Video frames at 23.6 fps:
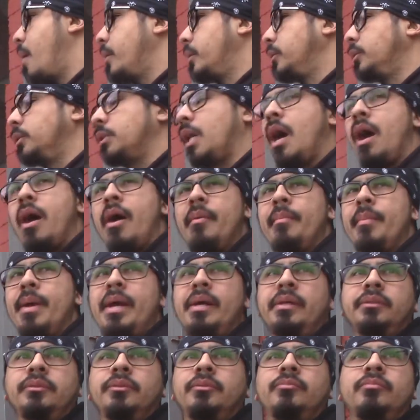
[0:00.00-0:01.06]
Nah,
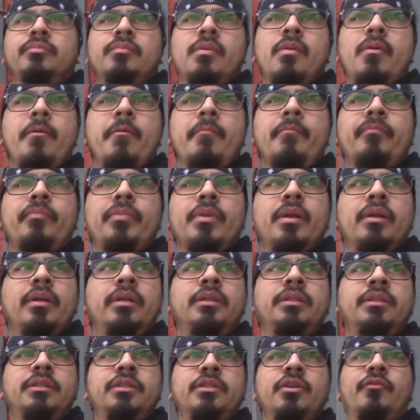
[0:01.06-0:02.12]
man.
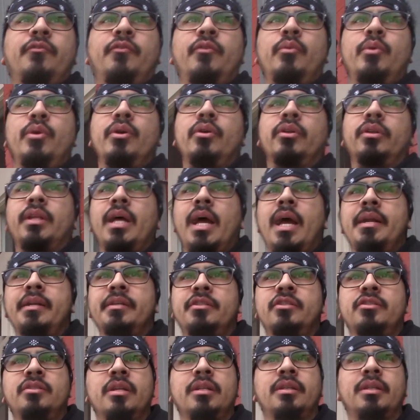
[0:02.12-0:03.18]
This is a for real thing.
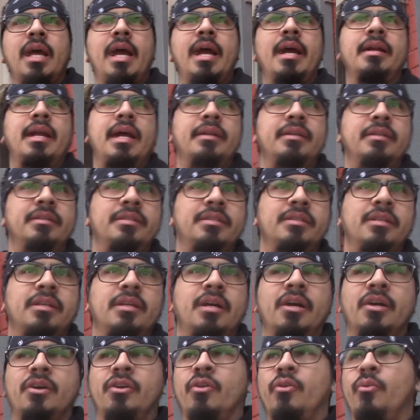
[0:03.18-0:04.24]
This is a thing this is
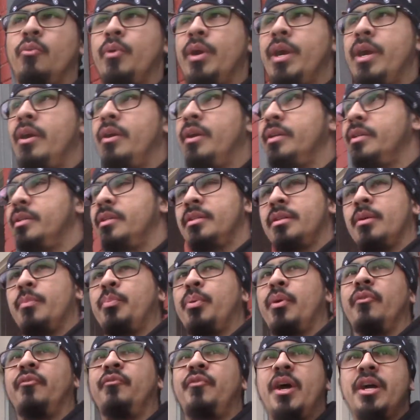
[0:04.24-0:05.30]
a career. This is a
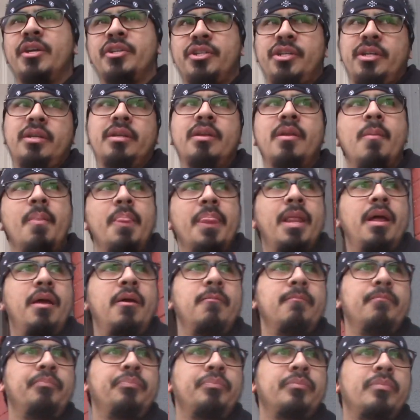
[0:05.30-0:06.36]
profession
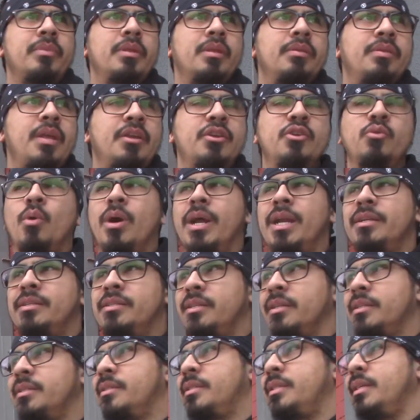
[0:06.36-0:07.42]
that you want to
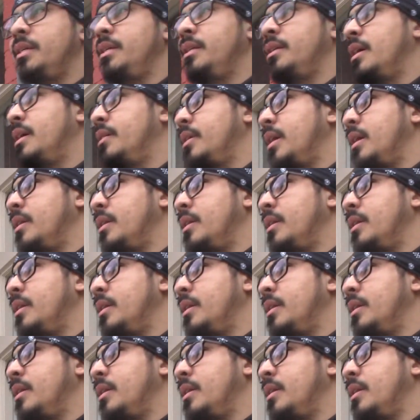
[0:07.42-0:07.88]
succeed in.